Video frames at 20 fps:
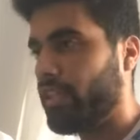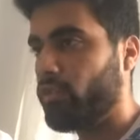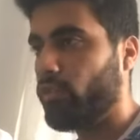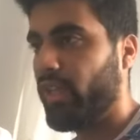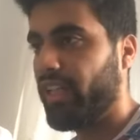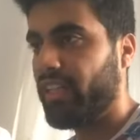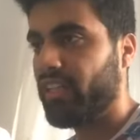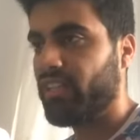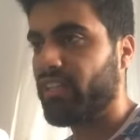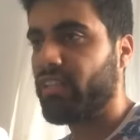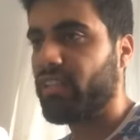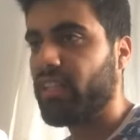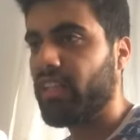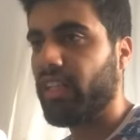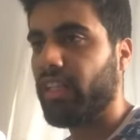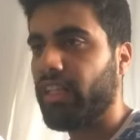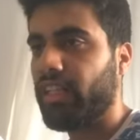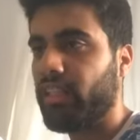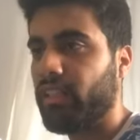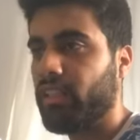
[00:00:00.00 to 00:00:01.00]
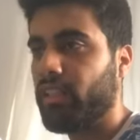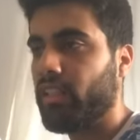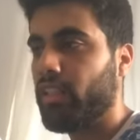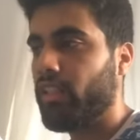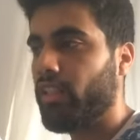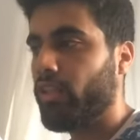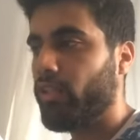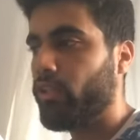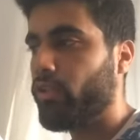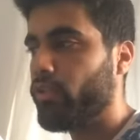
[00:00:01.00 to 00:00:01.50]
when it's done,
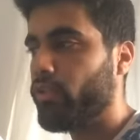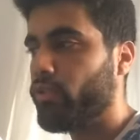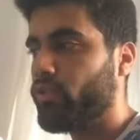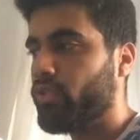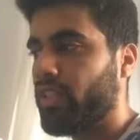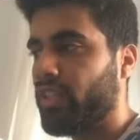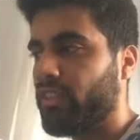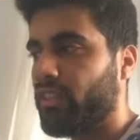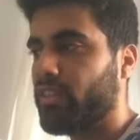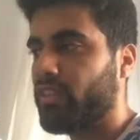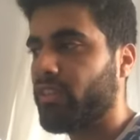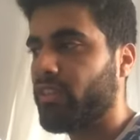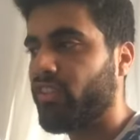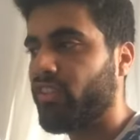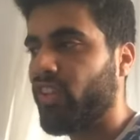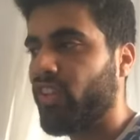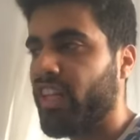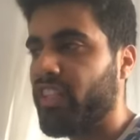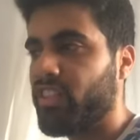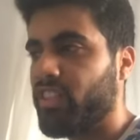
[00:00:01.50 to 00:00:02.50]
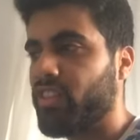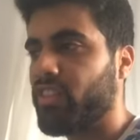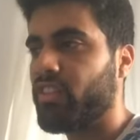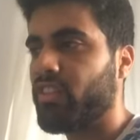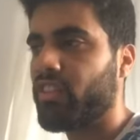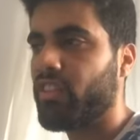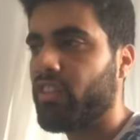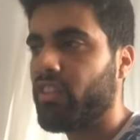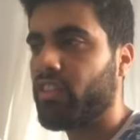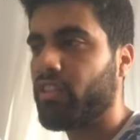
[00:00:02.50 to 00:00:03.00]
you just crush
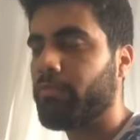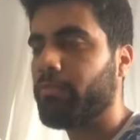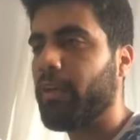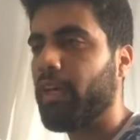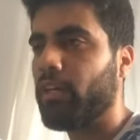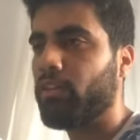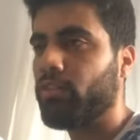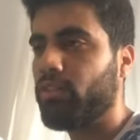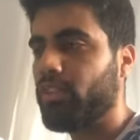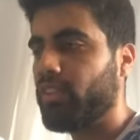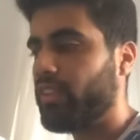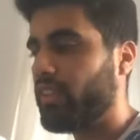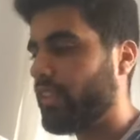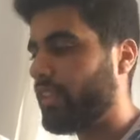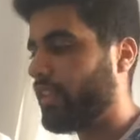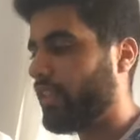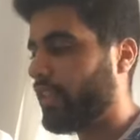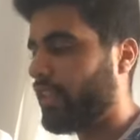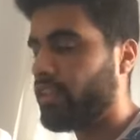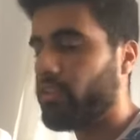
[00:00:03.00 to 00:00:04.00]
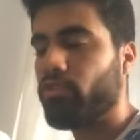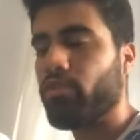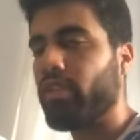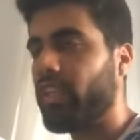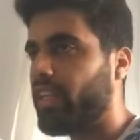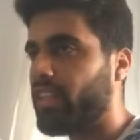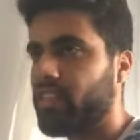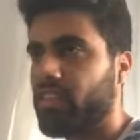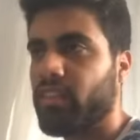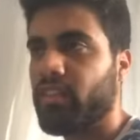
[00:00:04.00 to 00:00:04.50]
this powder, you
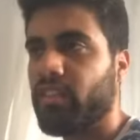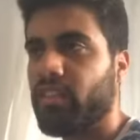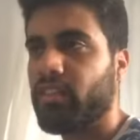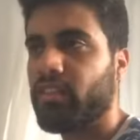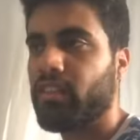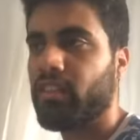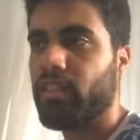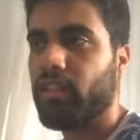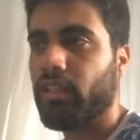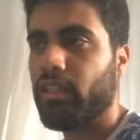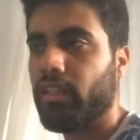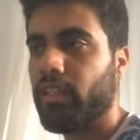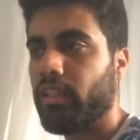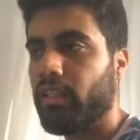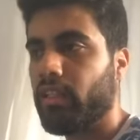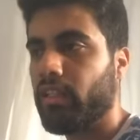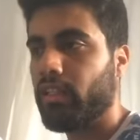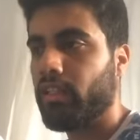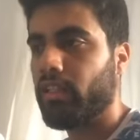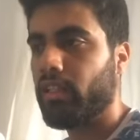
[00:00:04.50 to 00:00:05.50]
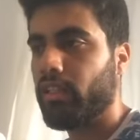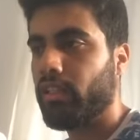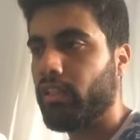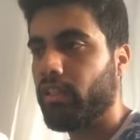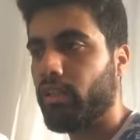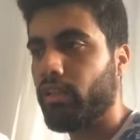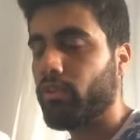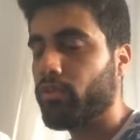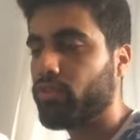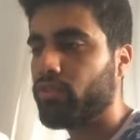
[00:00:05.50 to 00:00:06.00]
crush this
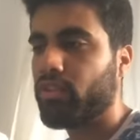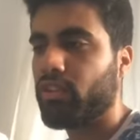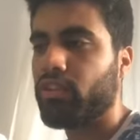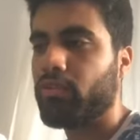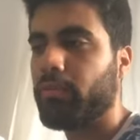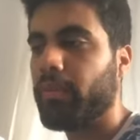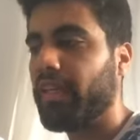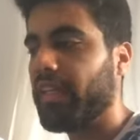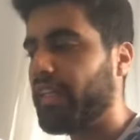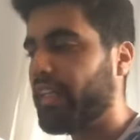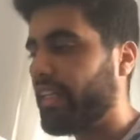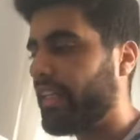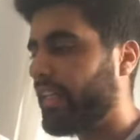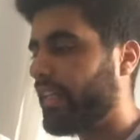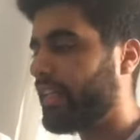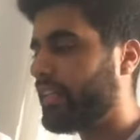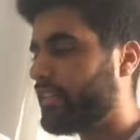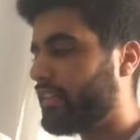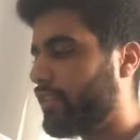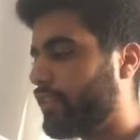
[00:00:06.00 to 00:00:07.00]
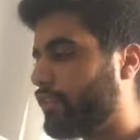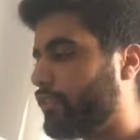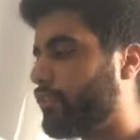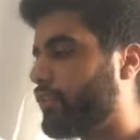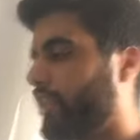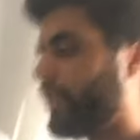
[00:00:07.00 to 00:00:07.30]
roasted barley until you